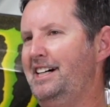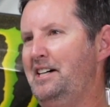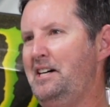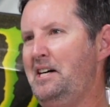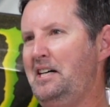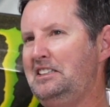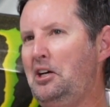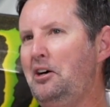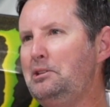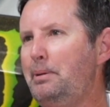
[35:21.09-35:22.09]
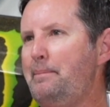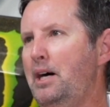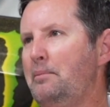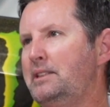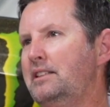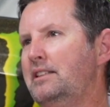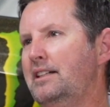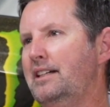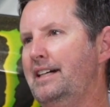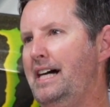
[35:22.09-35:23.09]
Uh, so I was pretty pumped.
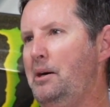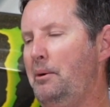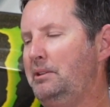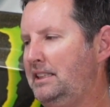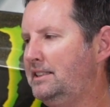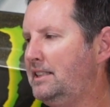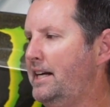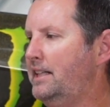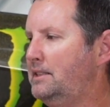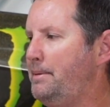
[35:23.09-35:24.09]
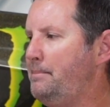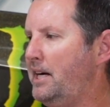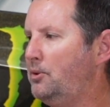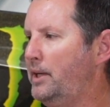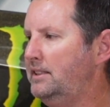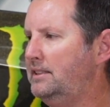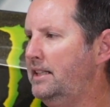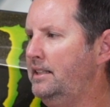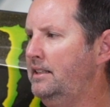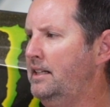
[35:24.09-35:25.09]
I, I, was excited to be back
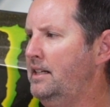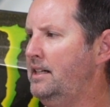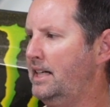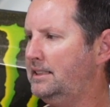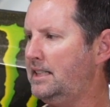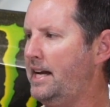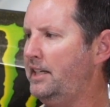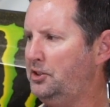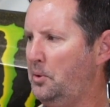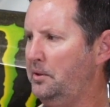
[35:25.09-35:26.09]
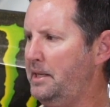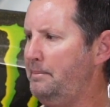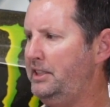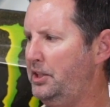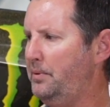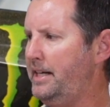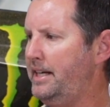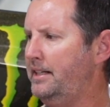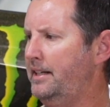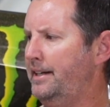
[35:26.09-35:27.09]
racing, excited to only be
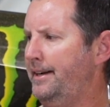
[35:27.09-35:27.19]
doing